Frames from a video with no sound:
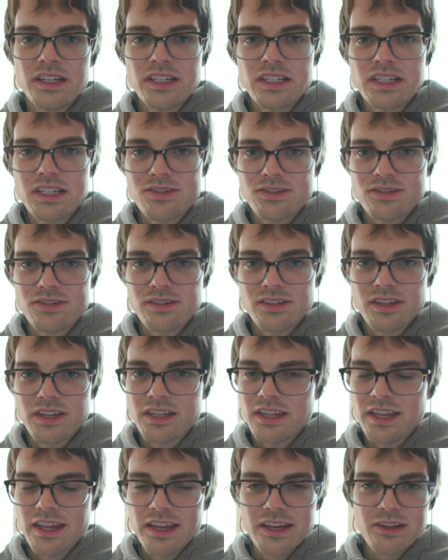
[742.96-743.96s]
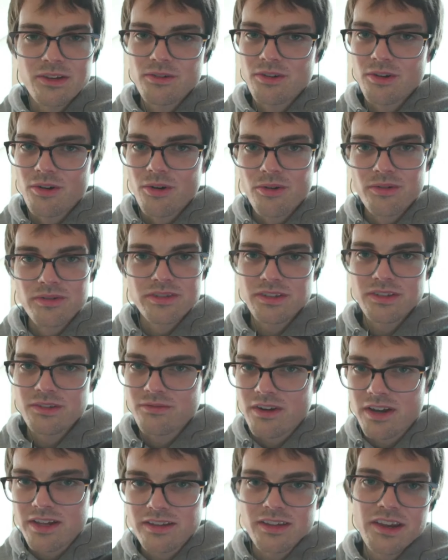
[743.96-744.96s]
It's just like, yeah, you're always like
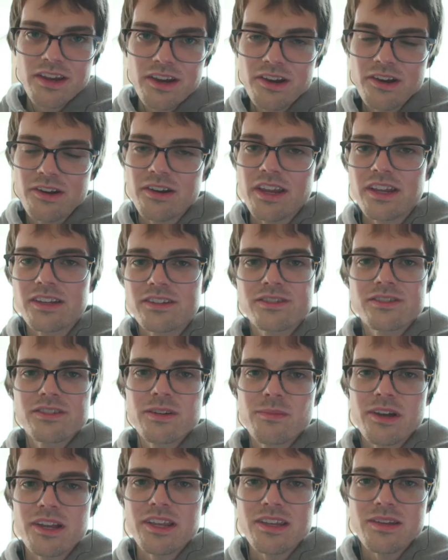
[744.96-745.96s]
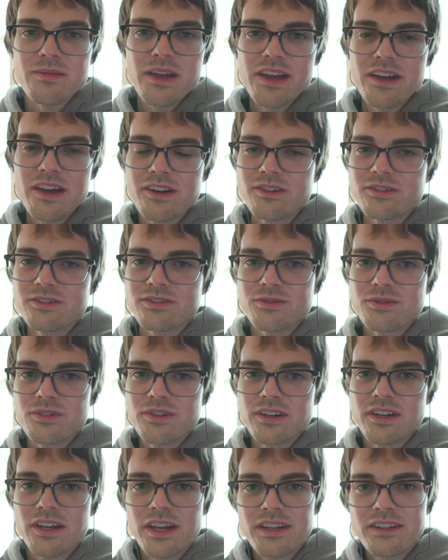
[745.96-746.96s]
right there answering my emails
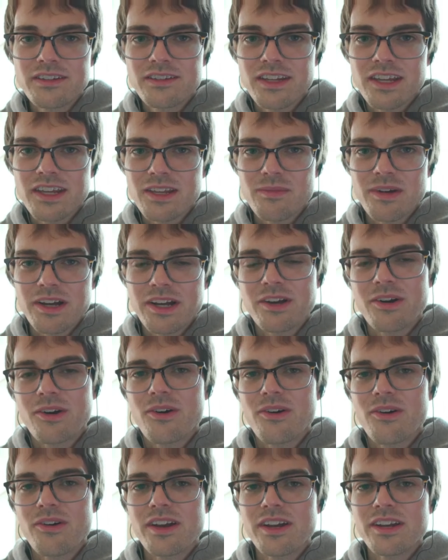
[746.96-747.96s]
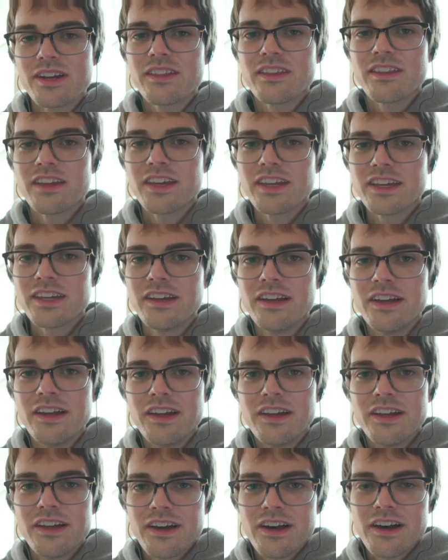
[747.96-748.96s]
or taking my call or anything.
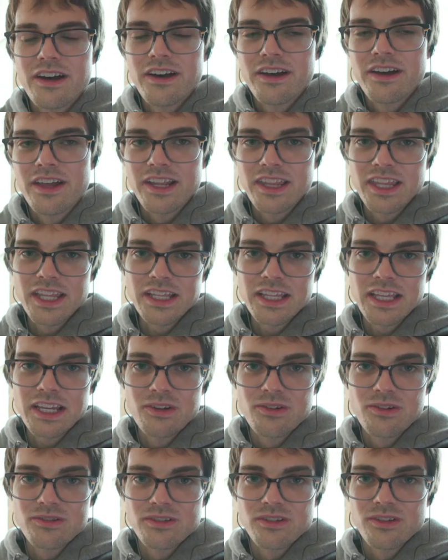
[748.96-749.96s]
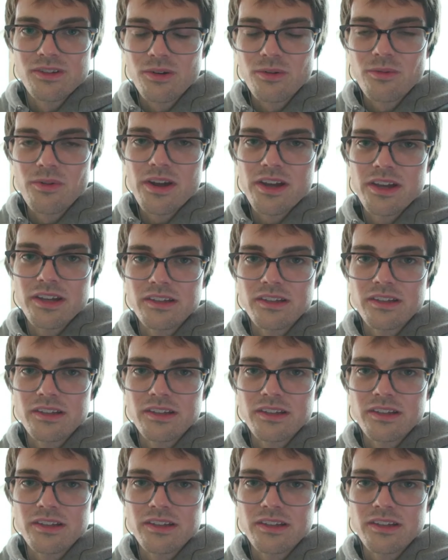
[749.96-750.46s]
And I think that goes a long way,